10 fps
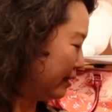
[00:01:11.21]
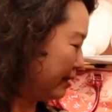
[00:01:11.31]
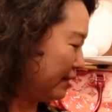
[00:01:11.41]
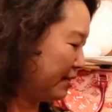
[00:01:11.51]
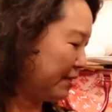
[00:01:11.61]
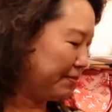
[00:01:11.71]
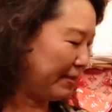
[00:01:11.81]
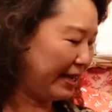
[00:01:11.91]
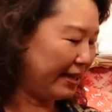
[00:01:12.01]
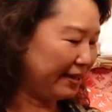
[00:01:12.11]
This is
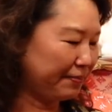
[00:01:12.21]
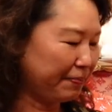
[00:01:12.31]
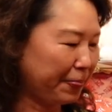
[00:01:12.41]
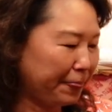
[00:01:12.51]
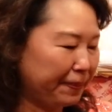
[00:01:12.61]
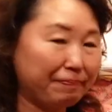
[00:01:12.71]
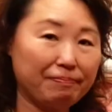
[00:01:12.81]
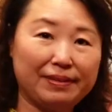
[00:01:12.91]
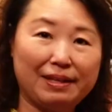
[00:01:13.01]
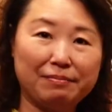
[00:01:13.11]
my
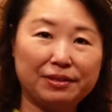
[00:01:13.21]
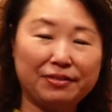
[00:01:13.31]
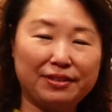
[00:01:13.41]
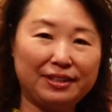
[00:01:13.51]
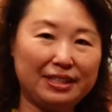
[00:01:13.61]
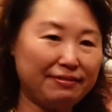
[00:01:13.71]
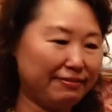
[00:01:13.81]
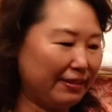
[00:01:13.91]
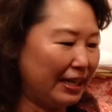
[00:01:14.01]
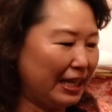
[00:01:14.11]
number
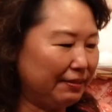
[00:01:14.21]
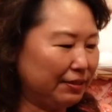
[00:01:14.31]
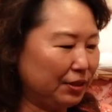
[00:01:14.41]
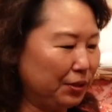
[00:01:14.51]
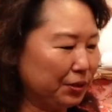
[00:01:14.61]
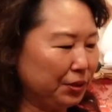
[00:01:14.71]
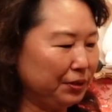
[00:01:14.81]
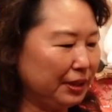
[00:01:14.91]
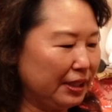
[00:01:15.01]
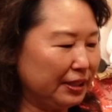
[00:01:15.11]
35 Togo
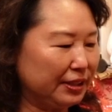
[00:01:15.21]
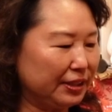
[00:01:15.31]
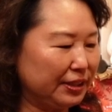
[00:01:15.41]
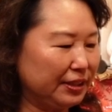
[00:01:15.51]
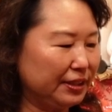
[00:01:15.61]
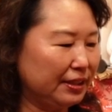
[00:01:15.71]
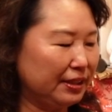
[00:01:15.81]
leather